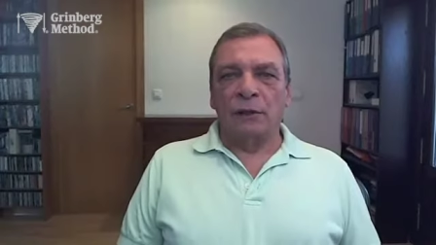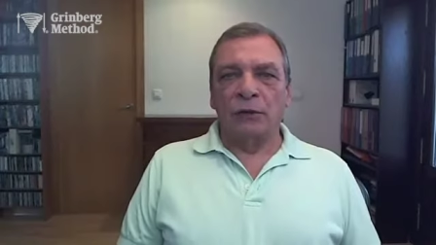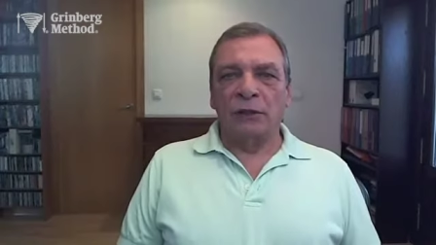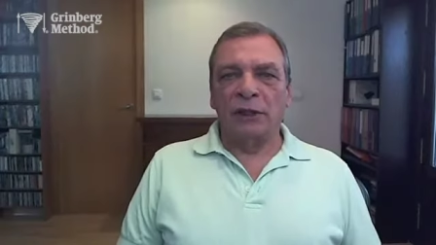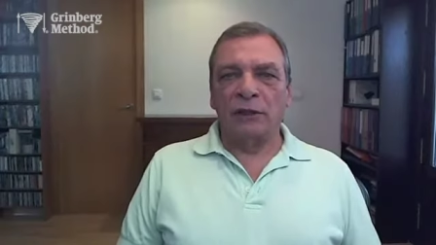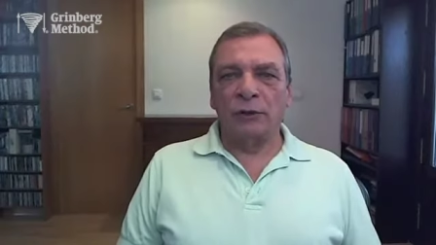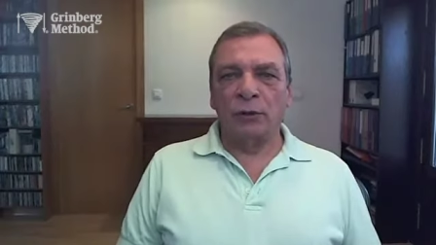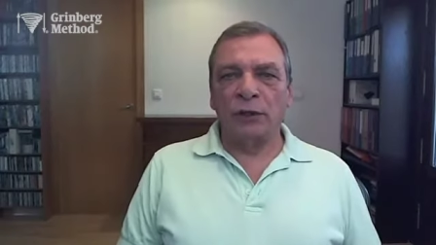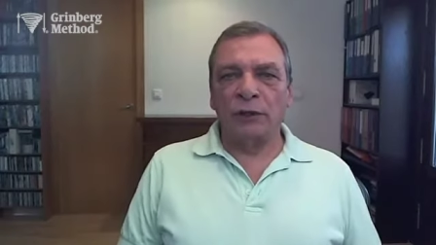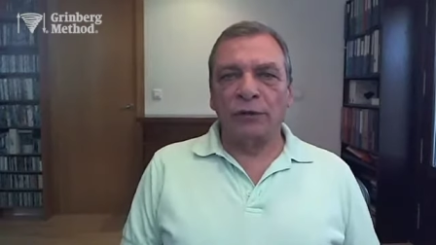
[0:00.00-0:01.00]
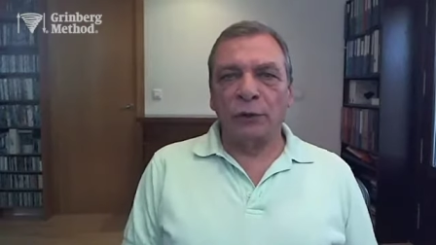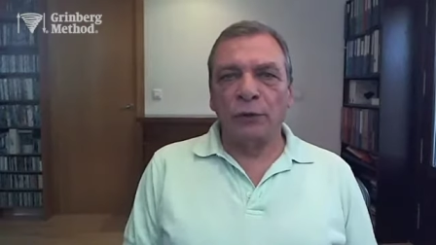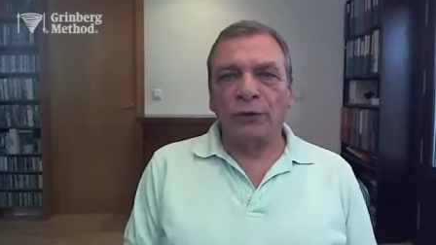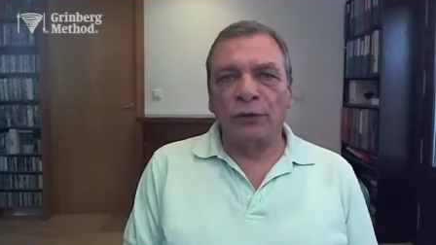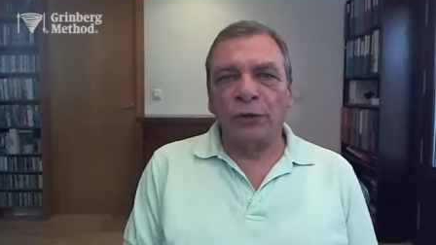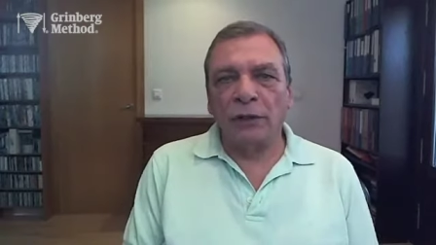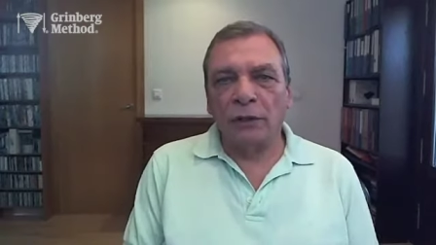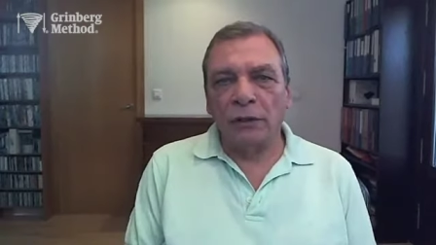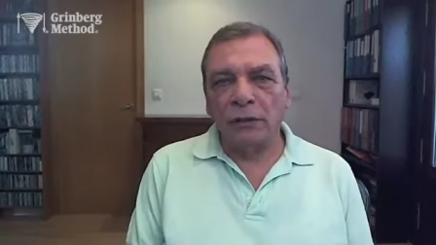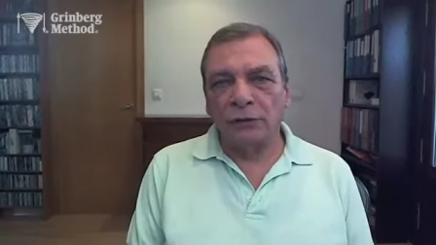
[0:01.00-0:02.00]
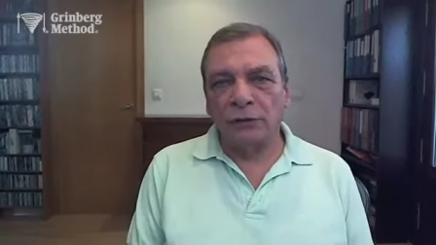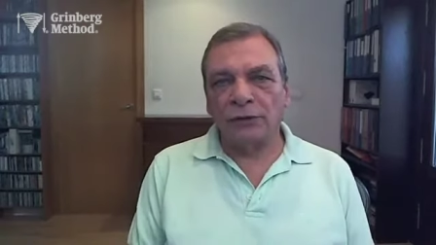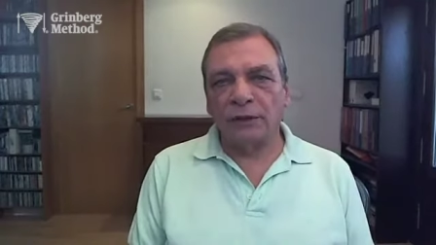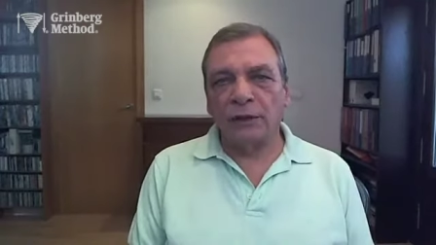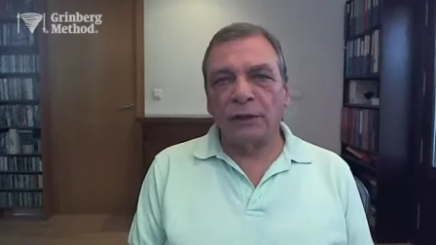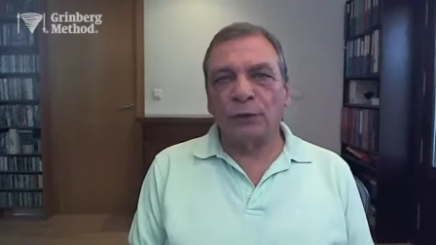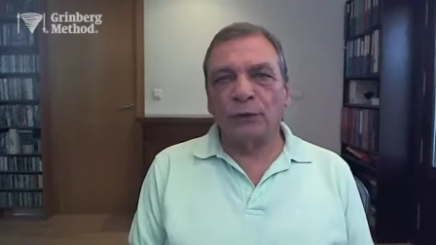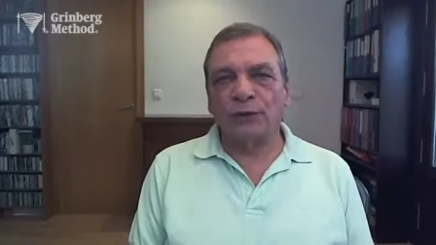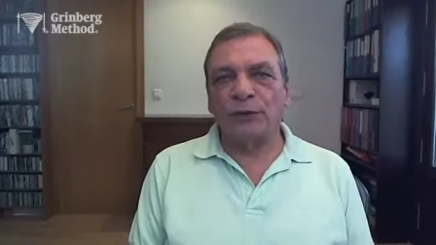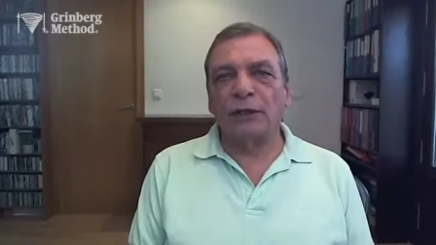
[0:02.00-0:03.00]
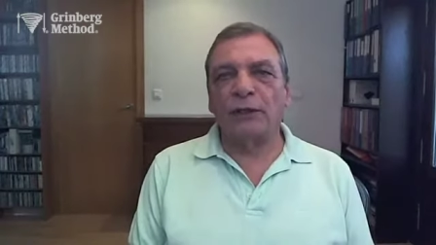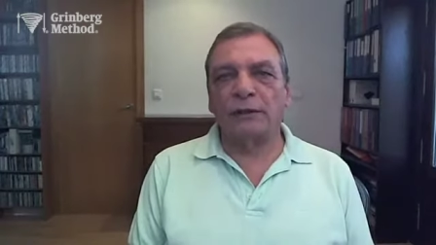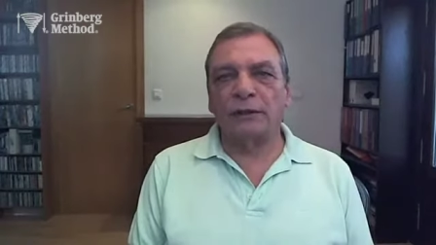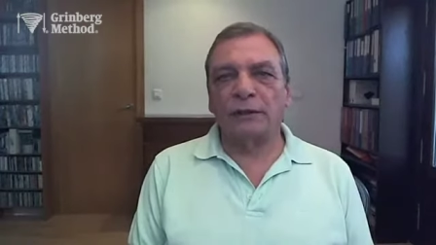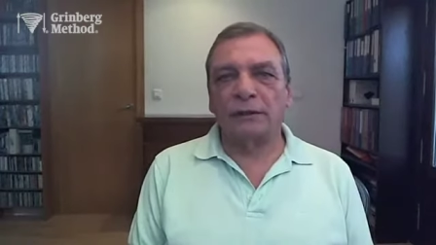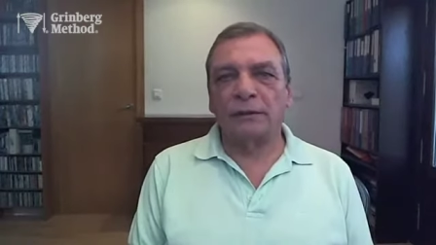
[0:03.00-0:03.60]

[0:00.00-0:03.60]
And let whatever you feel, just agree to feel it.